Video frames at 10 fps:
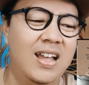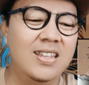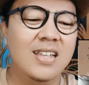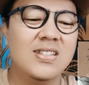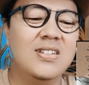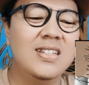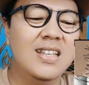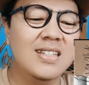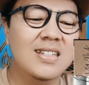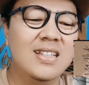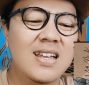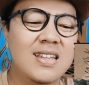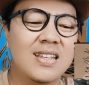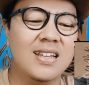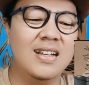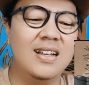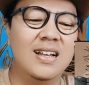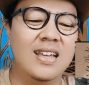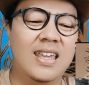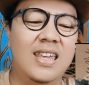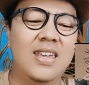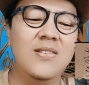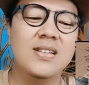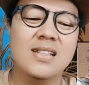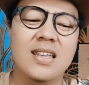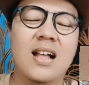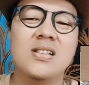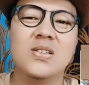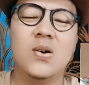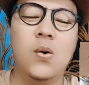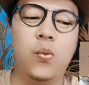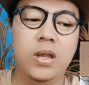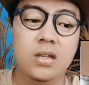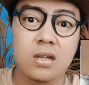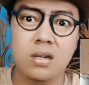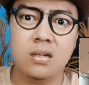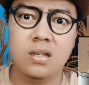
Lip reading: I guess that like he was like also a winner,